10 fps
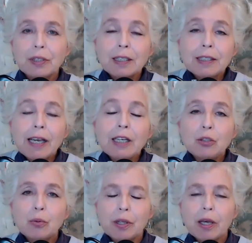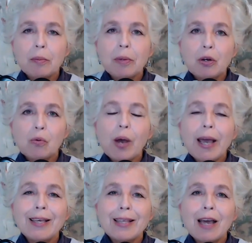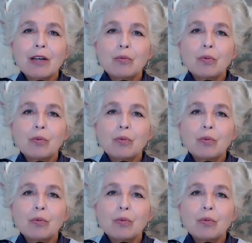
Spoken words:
engage with him in a way that